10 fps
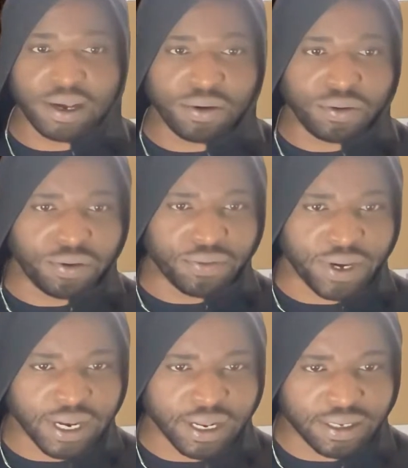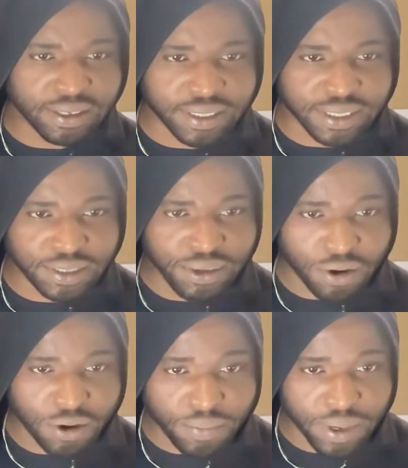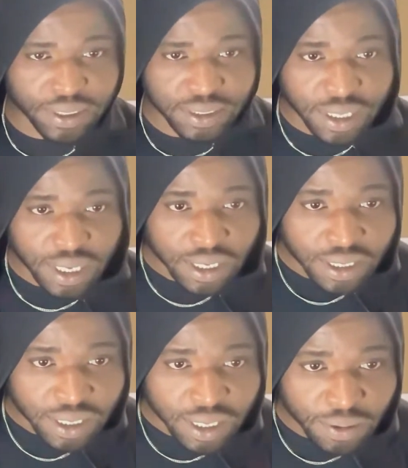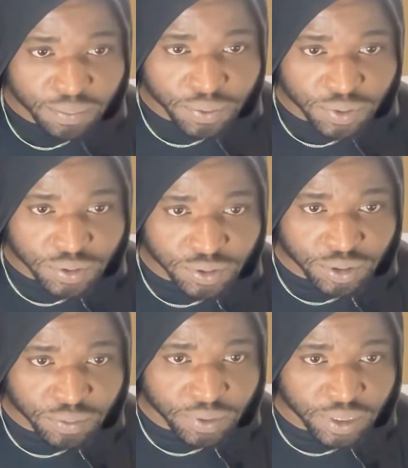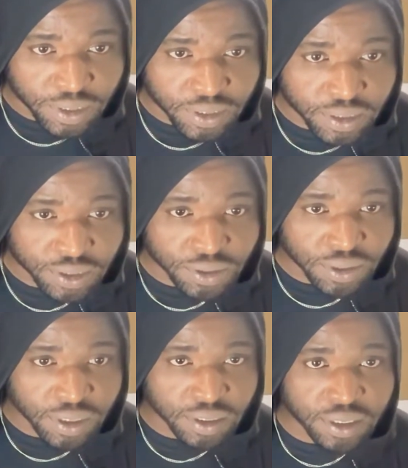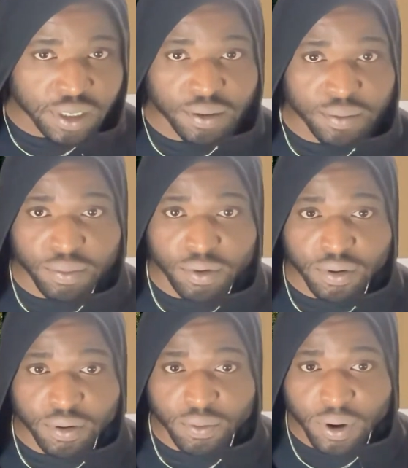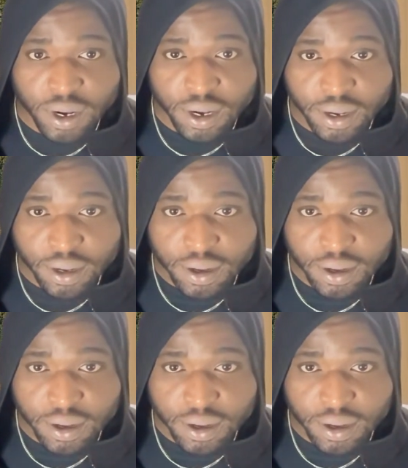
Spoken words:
I don't know if I can see your comments. Can't post to some destination. Let's learn more. Why?